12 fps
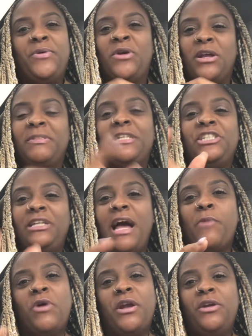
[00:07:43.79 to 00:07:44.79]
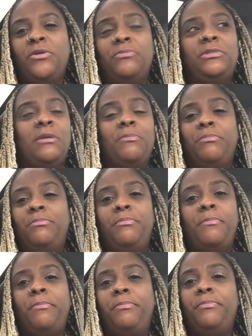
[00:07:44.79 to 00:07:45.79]
You know what I'm saying? She like one of them
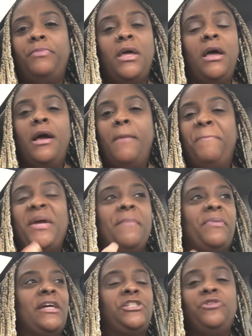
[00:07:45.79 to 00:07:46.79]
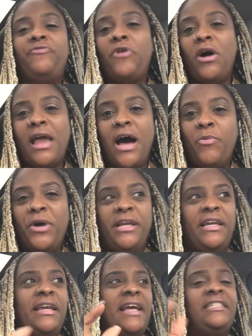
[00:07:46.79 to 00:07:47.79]
people that you fall out
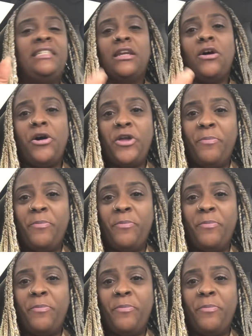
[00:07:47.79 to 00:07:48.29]
with, then they tell